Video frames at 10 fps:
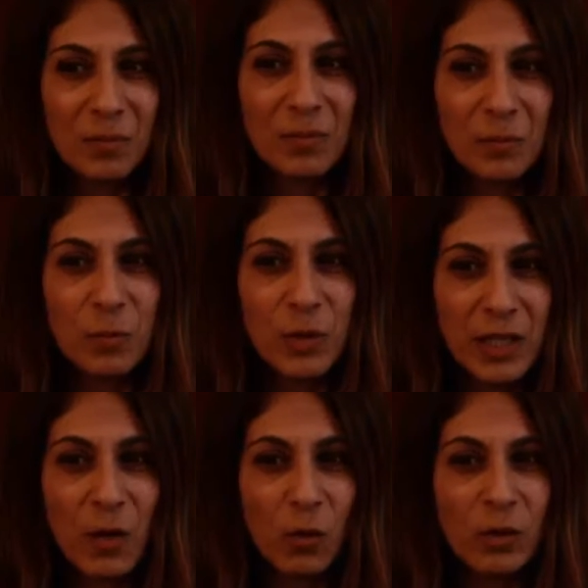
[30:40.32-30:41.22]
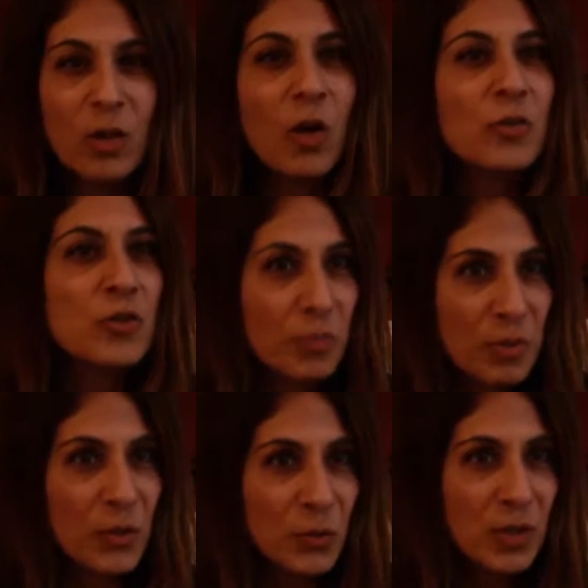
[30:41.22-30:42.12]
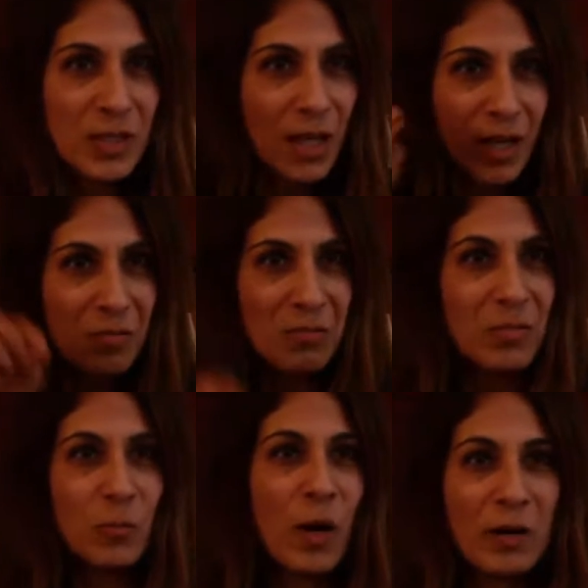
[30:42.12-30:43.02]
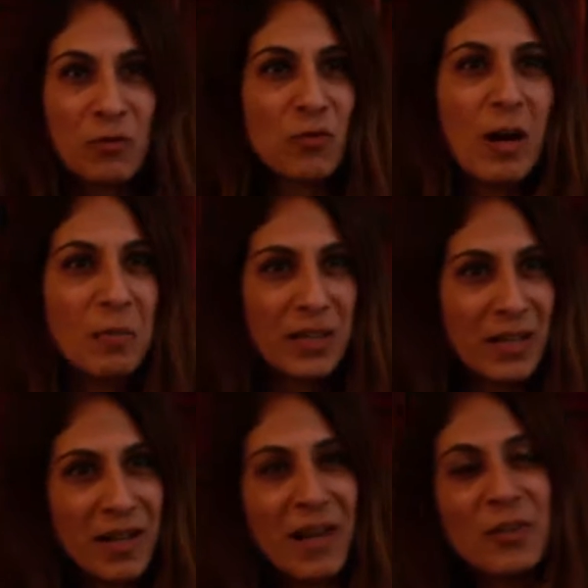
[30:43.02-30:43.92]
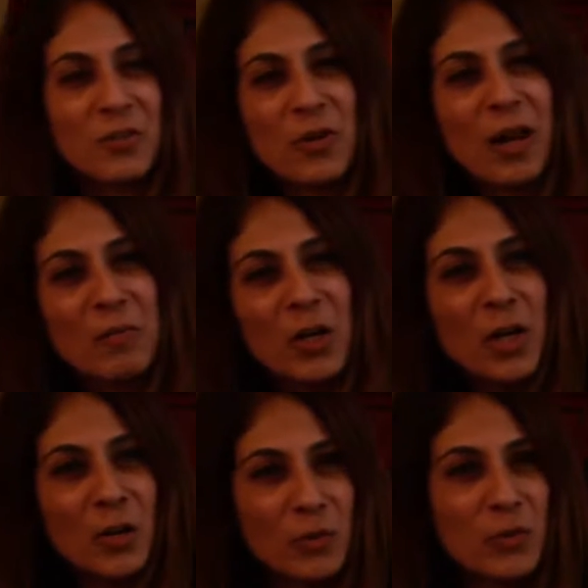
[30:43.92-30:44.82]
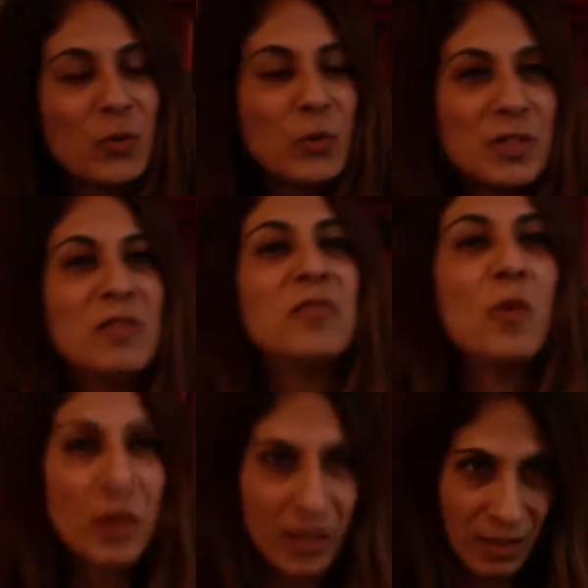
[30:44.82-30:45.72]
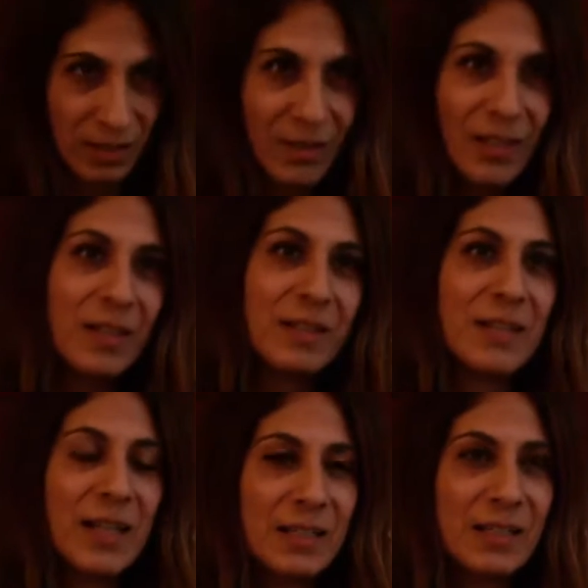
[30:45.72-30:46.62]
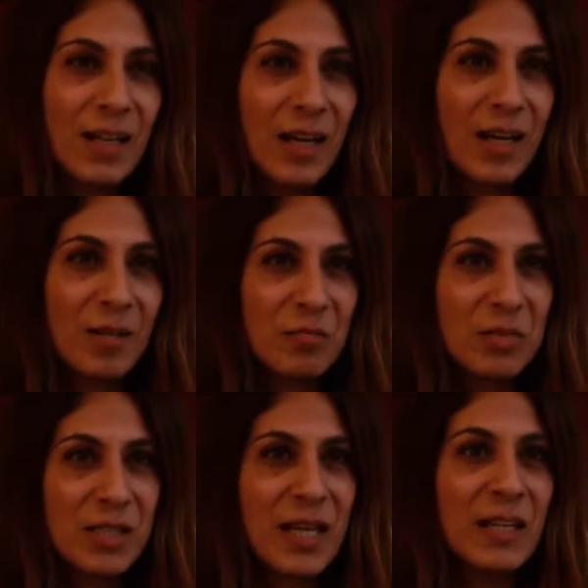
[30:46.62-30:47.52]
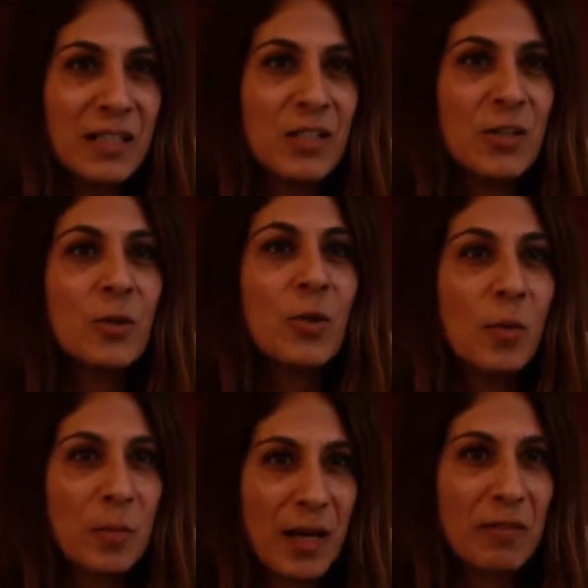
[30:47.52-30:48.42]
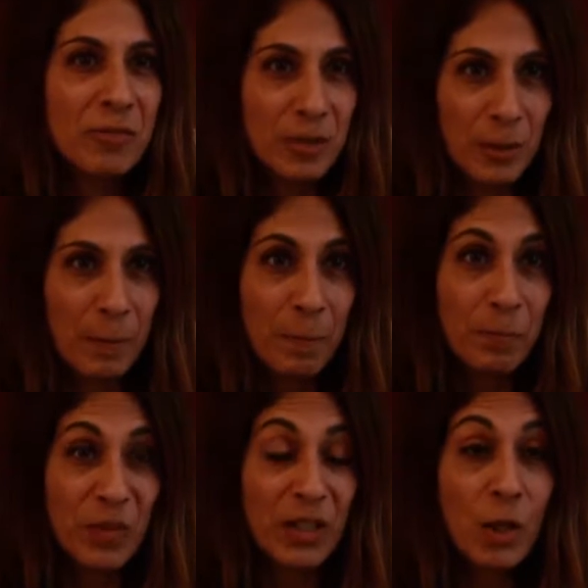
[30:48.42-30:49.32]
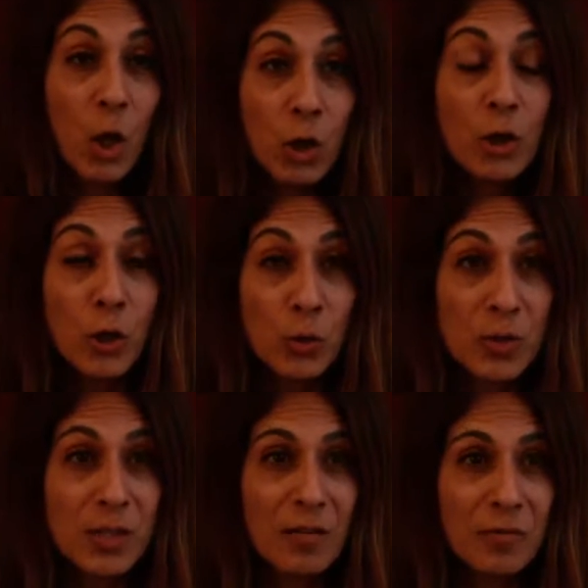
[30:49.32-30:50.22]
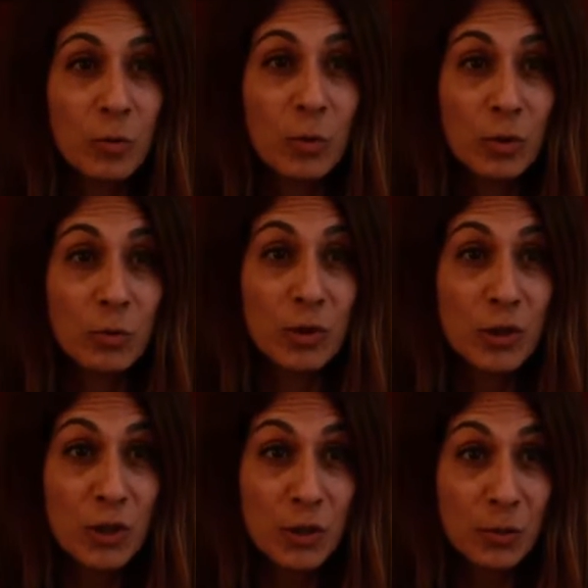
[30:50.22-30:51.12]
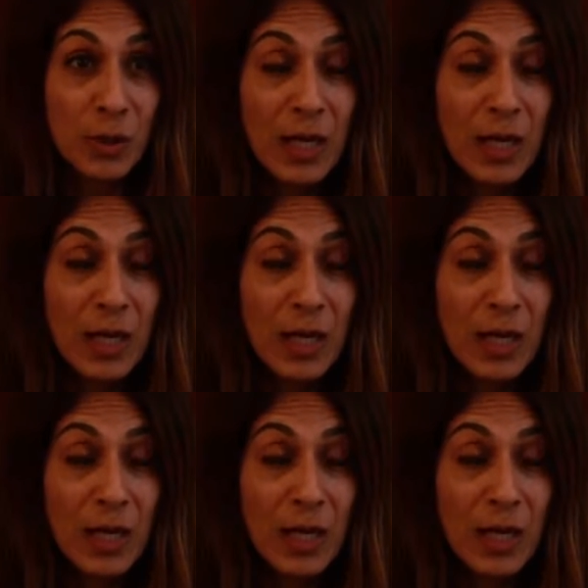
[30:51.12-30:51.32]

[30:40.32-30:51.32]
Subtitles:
we all contribute one drop and another drop to the void that stayed in Europe after the Holocaust, after World War II.